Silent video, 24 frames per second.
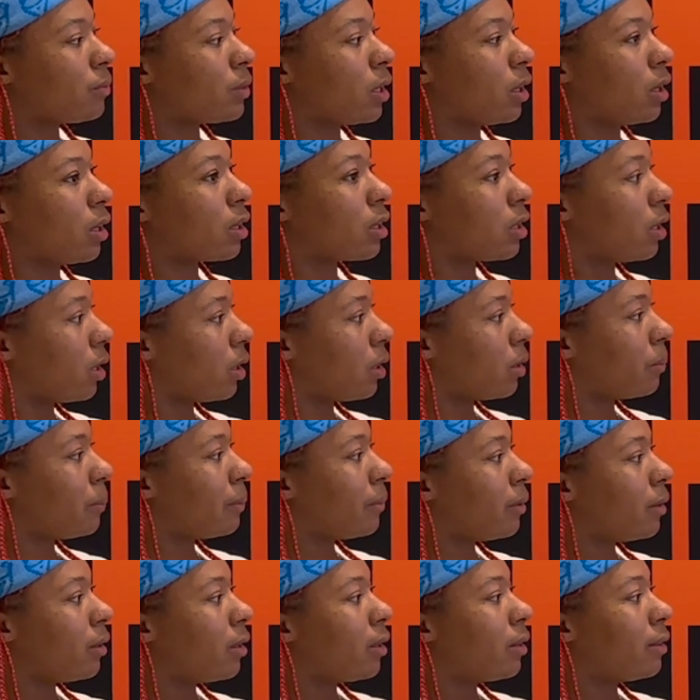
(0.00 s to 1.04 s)
uh, club.
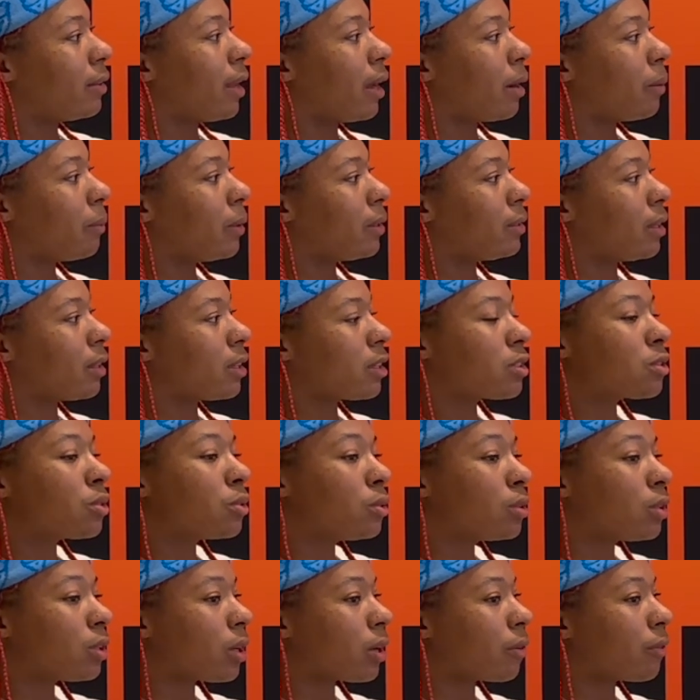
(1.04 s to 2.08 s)
That yeah. way, they can
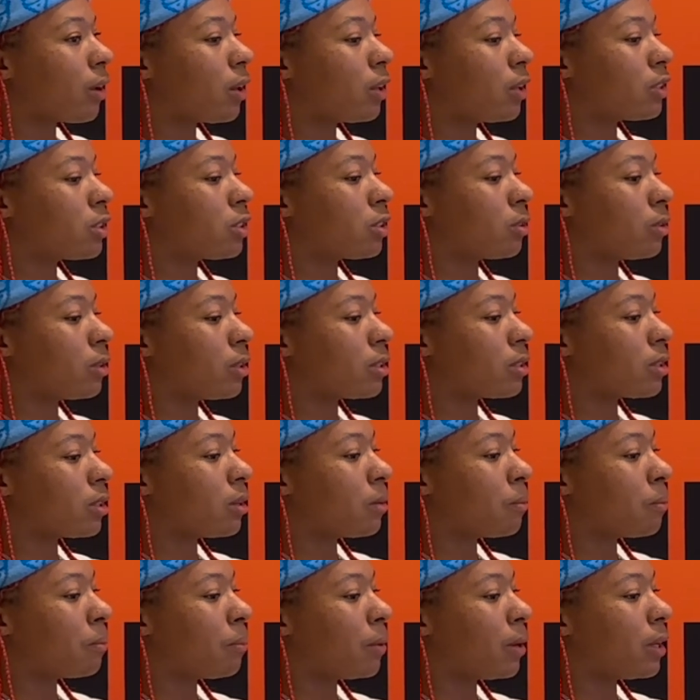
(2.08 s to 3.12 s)
still do their
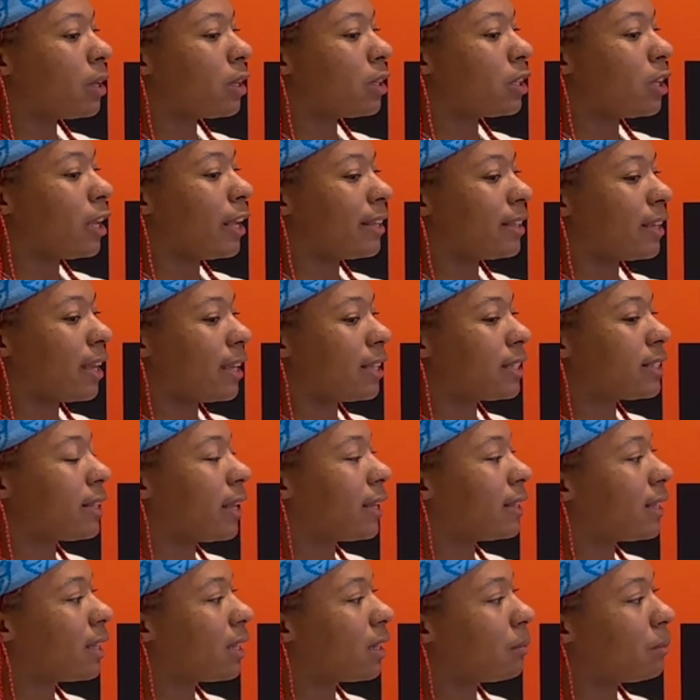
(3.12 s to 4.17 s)
volunteerism, but in case
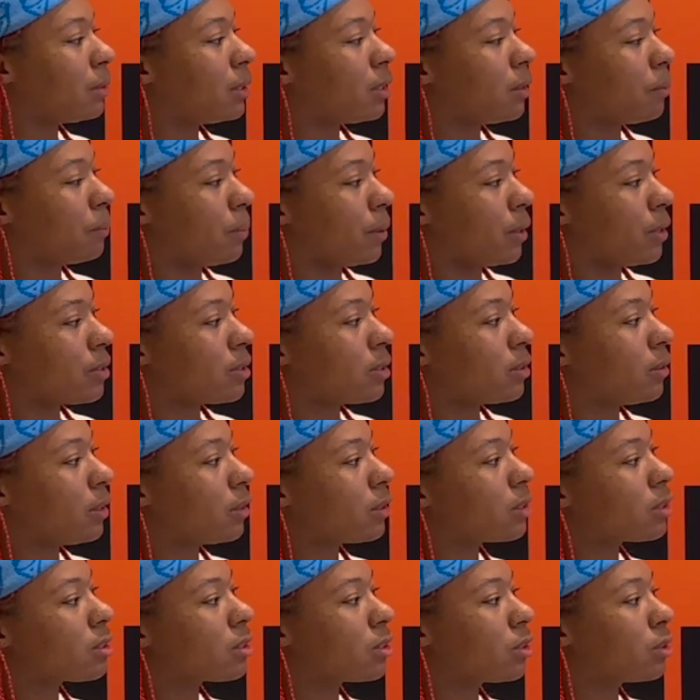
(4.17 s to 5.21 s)
they can't meet in person, they
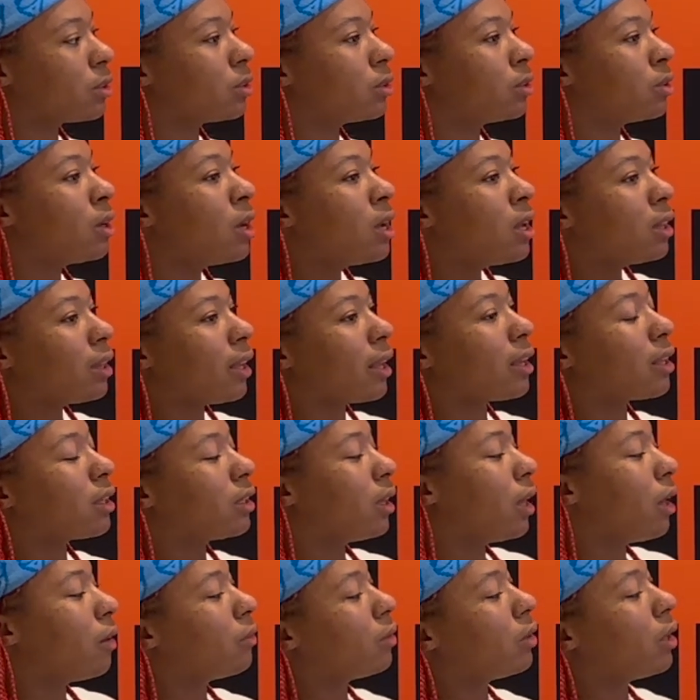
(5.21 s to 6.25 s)
could still like
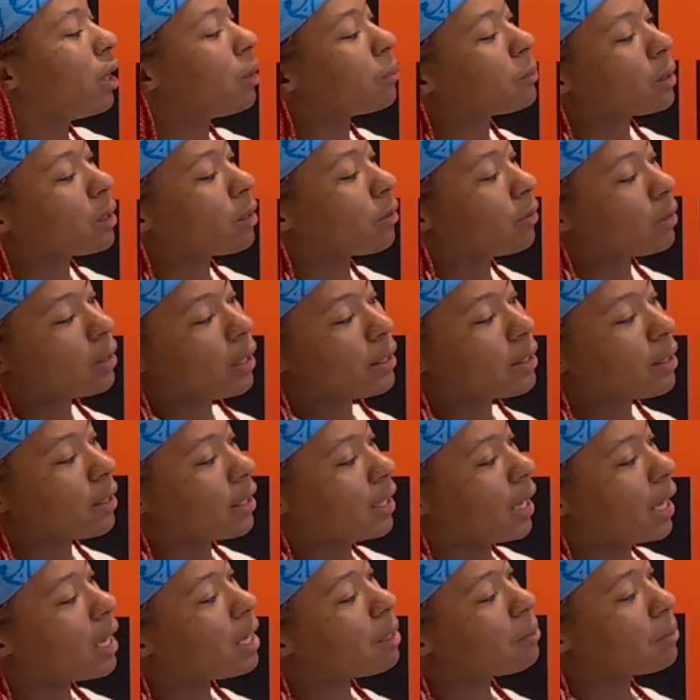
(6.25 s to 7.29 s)
level up. Think of it like a
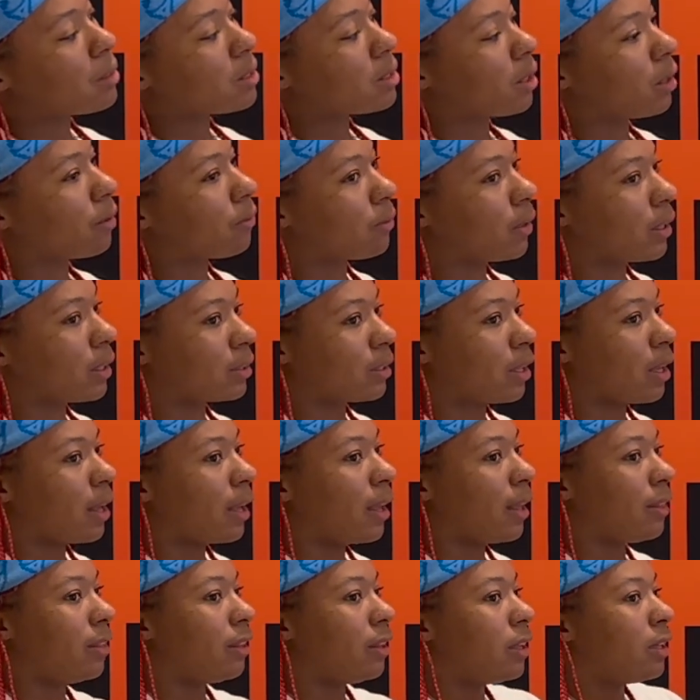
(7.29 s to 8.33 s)
game and stuff like that.
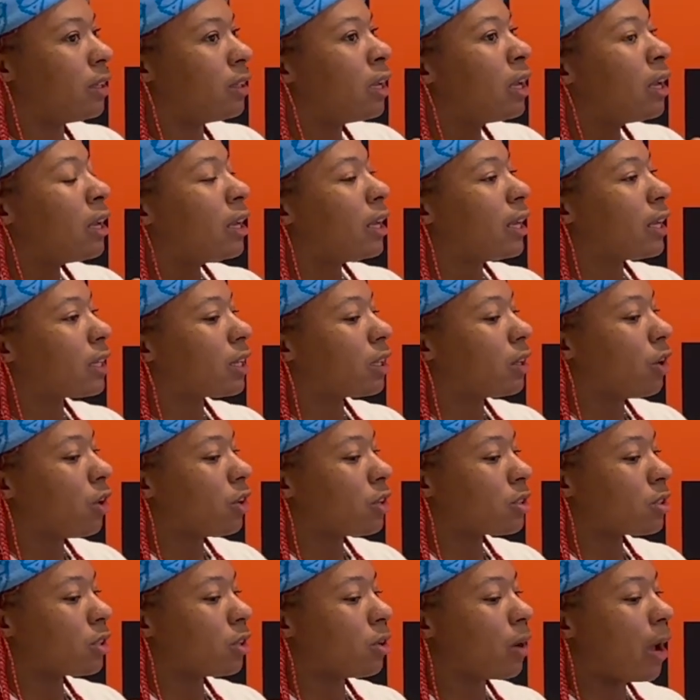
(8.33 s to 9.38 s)
And then it could
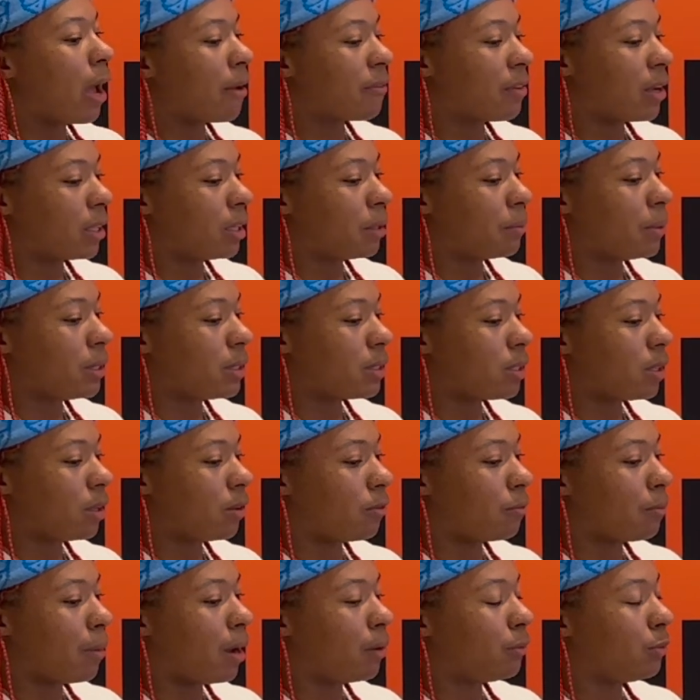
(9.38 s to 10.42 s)
also have elements
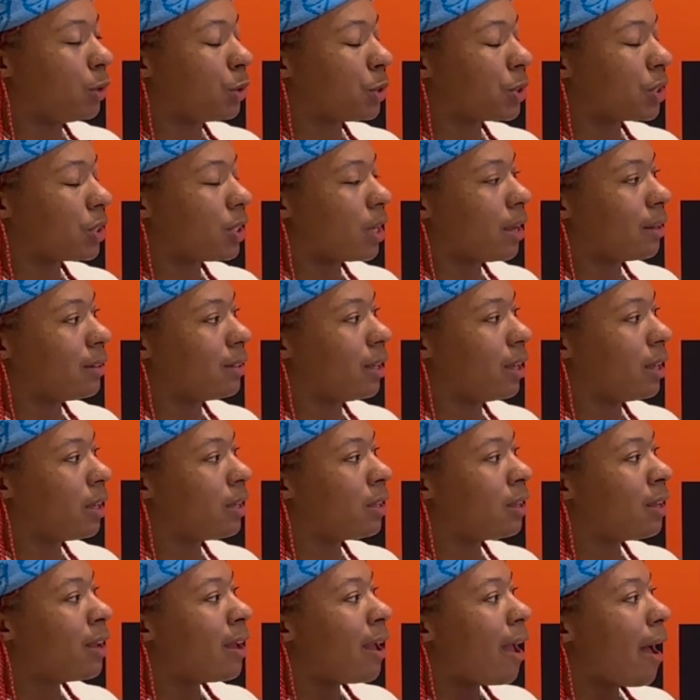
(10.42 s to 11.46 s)
of
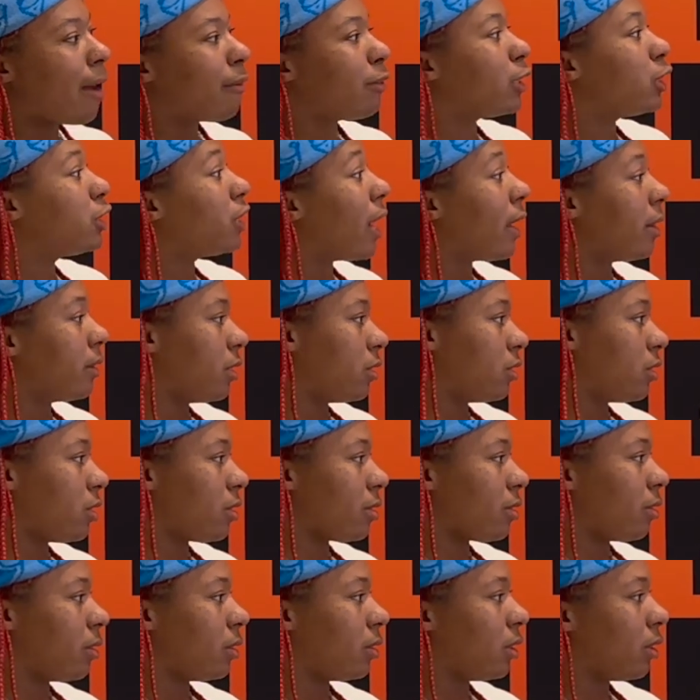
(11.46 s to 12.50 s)
myfuture.net having
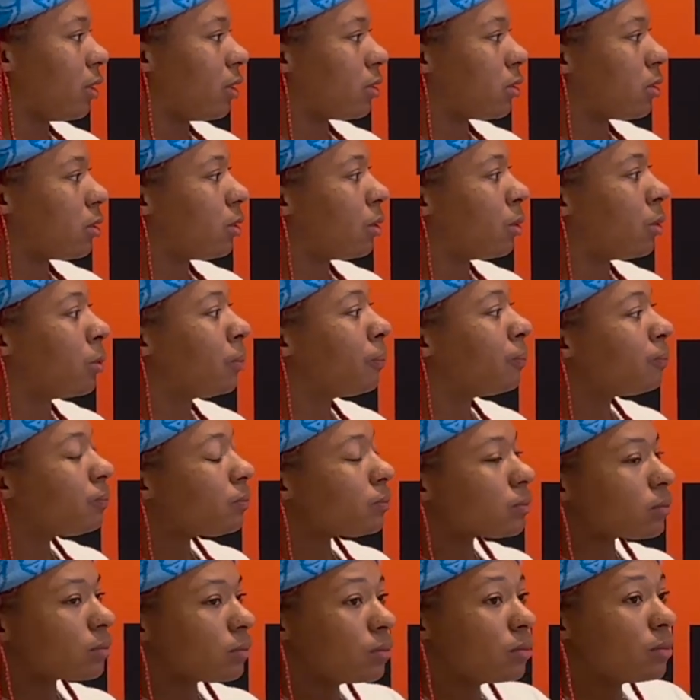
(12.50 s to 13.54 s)
challenges on there too.
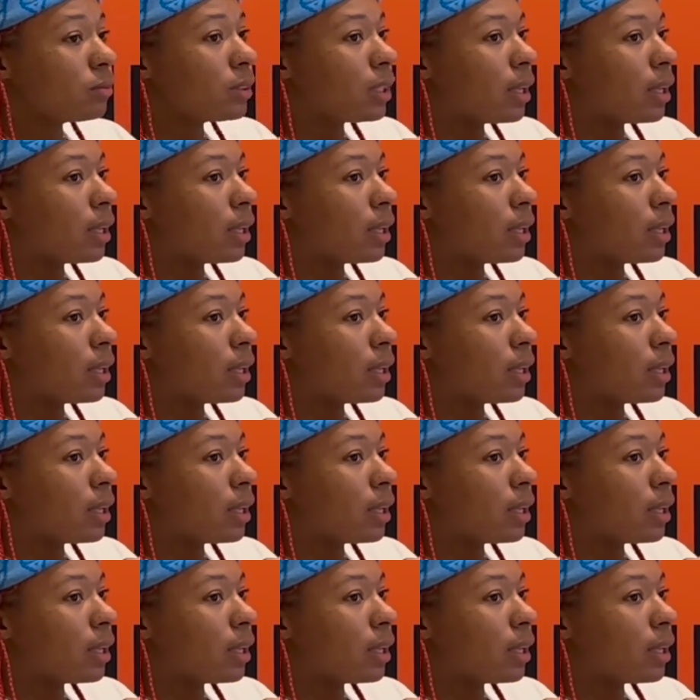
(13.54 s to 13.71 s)
Yeah.